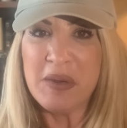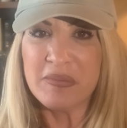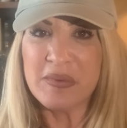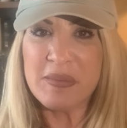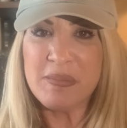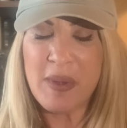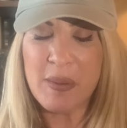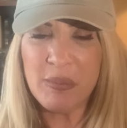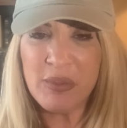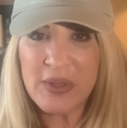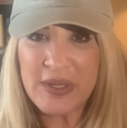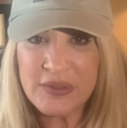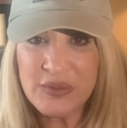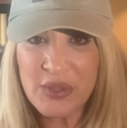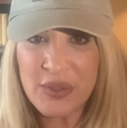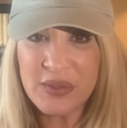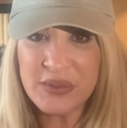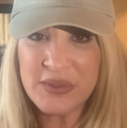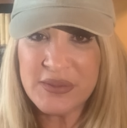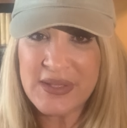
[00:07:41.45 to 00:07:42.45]
remember I
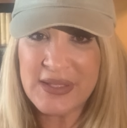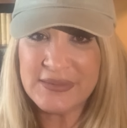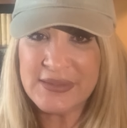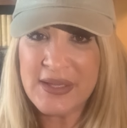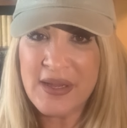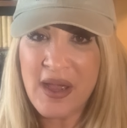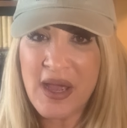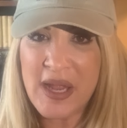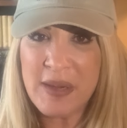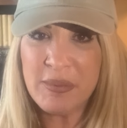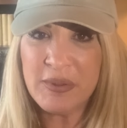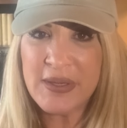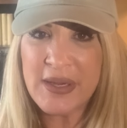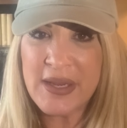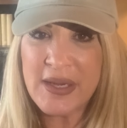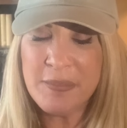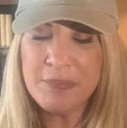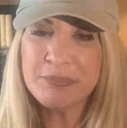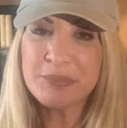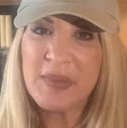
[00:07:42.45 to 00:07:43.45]
told you that they
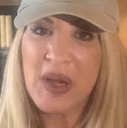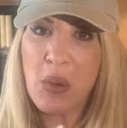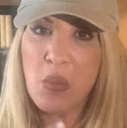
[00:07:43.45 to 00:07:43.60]
hibernate?